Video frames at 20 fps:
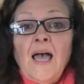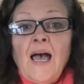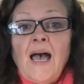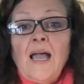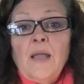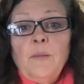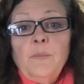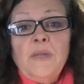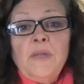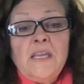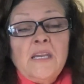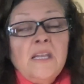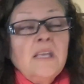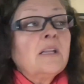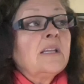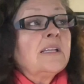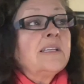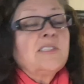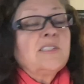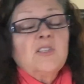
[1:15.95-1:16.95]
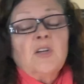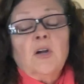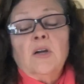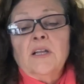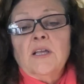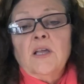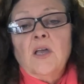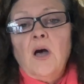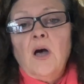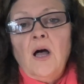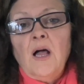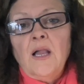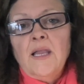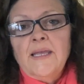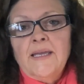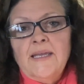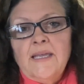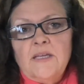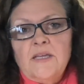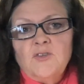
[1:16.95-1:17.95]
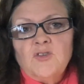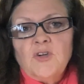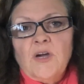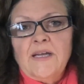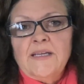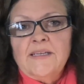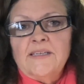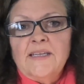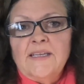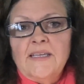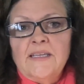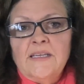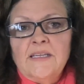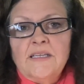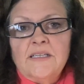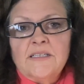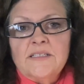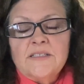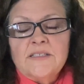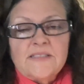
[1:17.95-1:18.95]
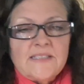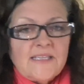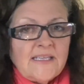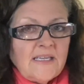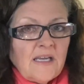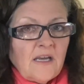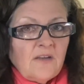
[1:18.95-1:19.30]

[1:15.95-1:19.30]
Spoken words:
I immediately started calling and trying to get in to see